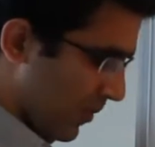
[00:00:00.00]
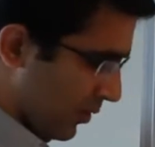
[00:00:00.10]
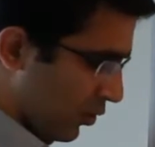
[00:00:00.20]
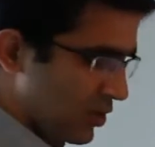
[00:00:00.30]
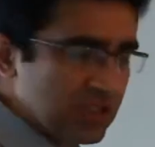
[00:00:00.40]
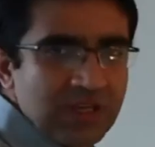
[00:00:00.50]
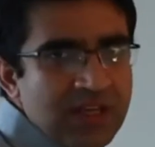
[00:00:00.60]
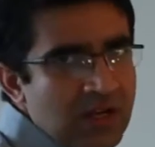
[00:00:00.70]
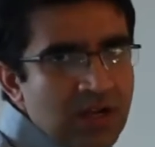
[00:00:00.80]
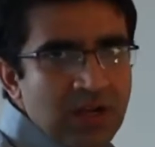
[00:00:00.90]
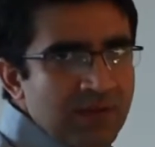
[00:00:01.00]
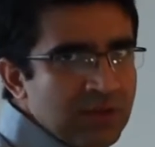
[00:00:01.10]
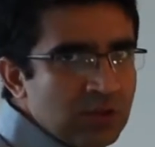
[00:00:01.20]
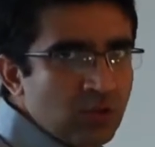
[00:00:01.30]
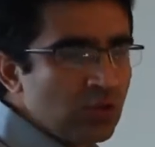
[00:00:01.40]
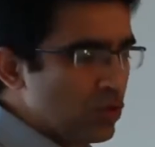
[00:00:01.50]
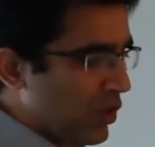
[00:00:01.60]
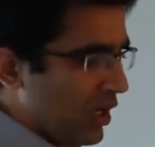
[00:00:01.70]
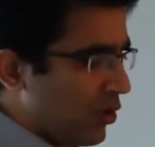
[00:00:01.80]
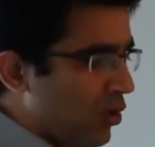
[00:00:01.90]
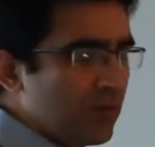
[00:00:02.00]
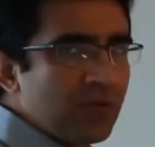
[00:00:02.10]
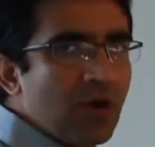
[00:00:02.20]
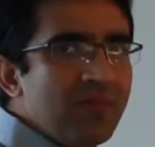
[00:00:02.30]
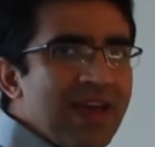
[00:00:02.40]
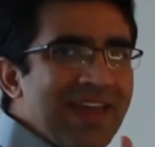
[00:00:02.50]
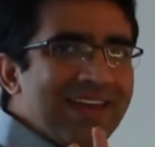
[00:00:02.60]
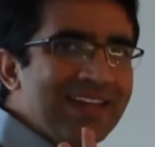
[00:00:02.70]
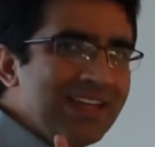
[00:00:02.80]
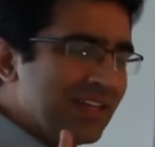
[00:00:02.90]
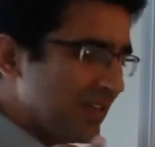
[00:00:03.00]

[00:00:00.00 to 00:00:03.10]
because with 2 you cannot form any